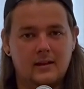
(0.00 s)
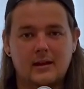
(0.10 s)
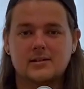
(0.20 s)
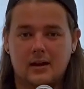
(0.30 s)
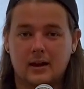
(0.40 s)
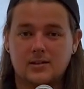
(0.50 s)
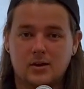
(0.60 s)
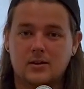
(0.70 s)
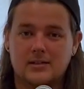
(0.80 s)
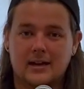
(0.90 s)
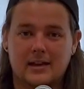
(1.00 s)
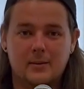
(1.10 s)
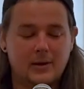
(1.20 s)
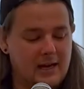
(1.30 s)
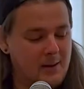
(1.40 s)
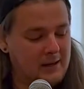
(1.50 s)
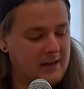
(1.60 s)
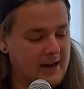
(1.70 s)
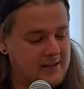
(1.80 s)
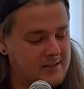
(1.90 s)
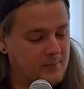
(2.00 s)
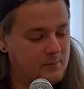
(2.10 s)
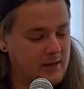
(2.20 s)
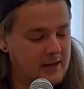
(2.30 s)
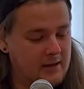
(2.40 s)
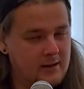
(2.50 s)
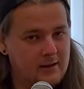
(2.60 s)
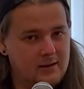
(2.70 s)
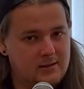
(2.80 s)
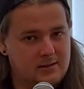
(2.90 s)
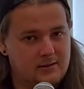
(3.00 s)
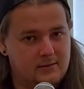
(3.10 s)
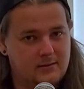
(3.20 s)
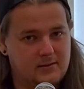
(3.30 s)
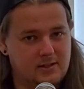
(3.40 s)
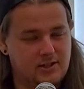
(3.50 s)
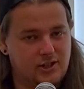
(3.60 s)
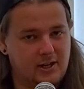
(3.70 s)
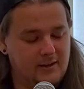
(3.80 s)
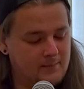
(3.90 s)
That's how like songs like that became. He likes the B to the G.